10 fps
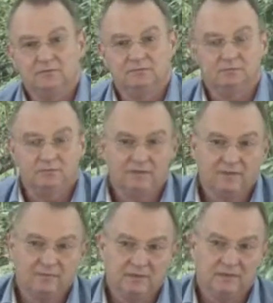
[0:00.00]
to, to
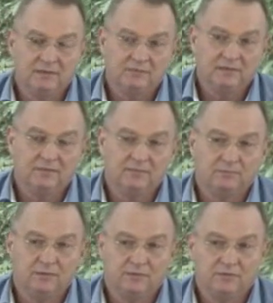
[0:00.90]
develop an integrated
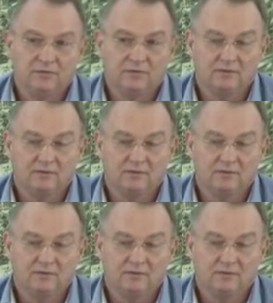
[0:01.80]
approach